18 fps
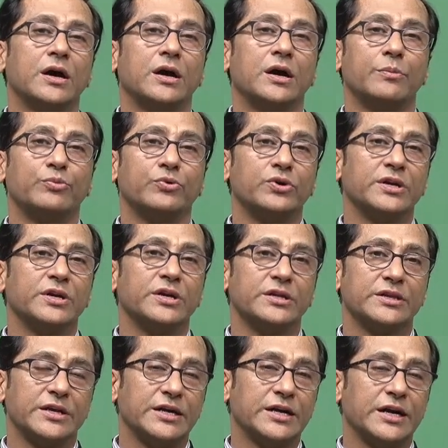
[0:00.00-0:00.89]
uh,
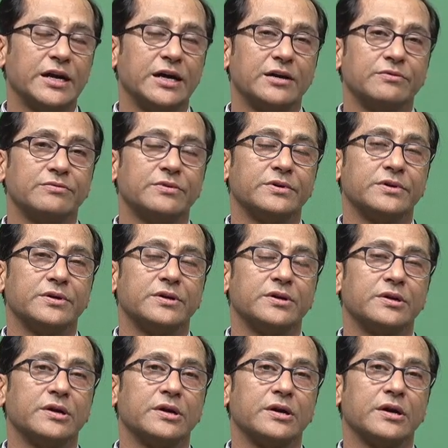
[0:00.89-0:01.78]
product they have
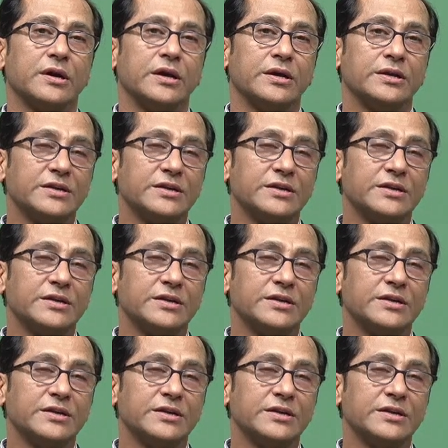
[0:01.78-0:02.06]
uh,